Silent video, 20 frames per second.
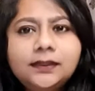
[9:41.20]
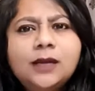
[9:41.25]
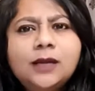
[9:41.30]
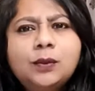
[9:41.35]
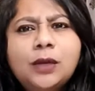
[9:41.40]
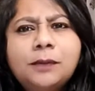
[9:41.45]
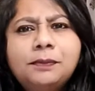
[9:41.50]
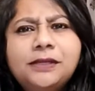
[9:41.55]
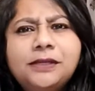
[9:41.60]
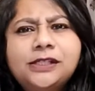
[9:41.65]

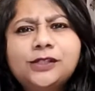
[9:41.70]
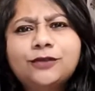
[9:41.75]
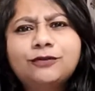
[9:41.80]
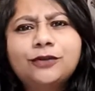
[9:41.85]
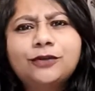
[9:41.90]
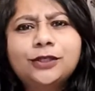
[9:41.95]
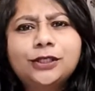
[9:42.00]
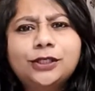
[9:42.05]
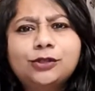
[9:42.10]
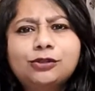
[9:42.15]
And one piece of
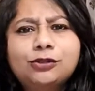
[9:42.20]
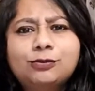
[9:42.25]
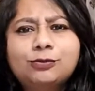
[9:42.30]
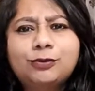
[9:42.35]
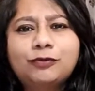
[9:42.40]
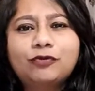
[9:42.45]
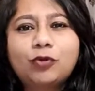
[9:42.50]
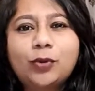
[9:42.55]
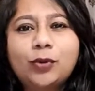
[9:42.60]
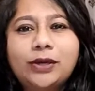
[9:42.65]
good news
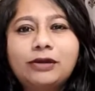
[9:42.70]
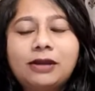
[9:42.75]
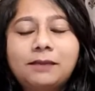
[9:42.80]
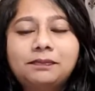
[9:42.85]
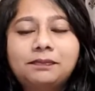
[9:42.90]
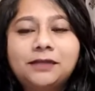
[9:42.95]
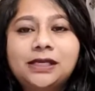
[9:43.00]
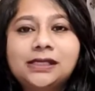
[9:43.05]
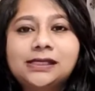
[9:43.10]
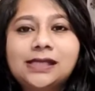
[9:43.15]
before we
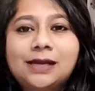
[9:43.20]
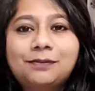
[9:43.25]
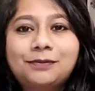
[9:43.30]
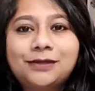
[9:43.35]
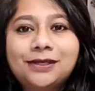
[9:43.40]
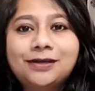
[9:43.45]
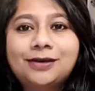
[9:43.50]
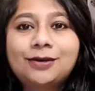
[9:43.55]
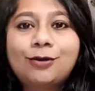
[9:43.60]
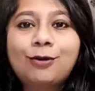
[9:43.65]
wrap things up
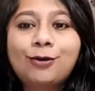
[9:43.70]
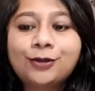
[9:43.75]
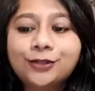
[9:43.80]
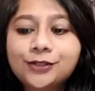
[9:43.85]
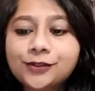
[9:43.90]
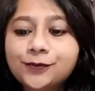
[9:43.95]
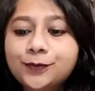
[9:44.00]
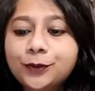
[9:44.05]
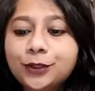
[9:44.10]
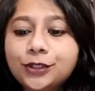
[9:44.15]
here on
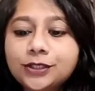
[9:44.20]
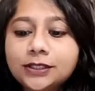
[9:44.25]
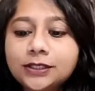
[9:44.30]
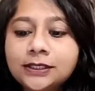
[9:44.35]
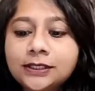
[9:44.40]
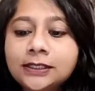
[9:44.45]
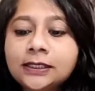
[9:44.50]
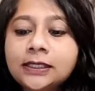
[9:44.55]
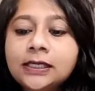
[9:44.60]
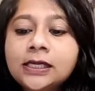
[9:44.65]
this
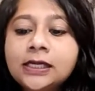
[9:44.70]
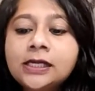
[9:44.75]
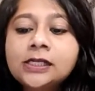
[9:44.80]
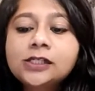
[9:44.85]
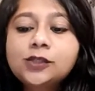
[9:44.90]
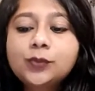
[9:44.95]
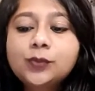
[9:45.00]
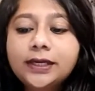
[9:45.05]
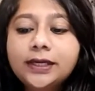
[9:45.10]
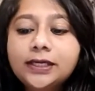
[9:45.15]
bulletin.
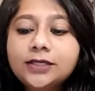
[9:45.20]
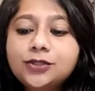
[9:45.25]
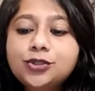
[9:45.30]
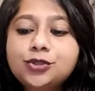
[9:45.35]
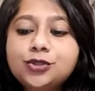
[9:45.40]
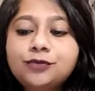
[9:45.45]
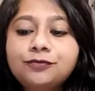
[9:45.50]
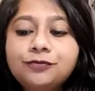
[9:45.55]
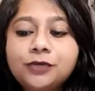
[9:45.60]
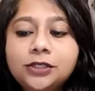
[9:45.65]

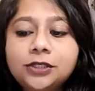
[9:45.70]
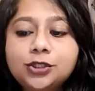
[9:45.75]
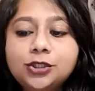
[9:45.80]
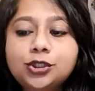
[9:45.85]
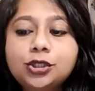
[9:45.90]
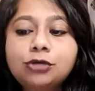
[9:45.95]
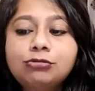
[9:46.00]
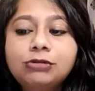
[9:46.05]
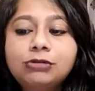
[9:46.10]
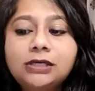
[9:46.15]
Swedish
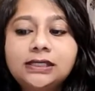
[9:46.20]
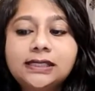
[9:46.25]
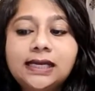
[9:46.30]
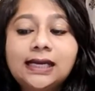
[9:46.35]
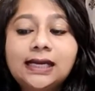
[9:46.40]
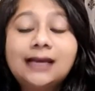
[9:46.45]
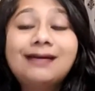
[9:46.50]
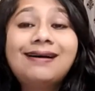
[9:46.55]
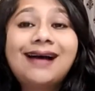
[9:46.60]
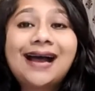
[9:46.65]
furniture
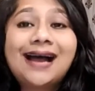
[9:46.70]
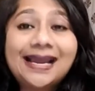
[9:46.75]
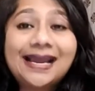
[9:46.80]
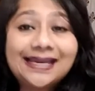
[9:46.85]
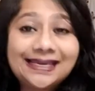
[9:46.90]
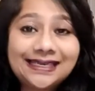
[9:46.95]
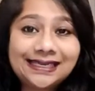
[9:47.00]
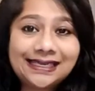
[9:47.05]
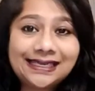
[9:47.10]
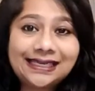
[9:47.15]
retailer
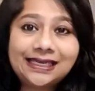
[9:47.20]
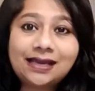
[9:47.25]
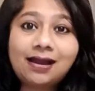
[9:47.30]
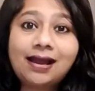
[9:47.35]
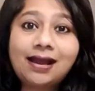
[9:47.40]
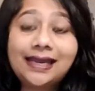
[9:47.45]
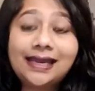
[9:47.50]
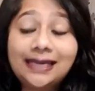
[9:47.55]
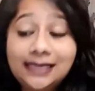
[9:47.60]
Ikea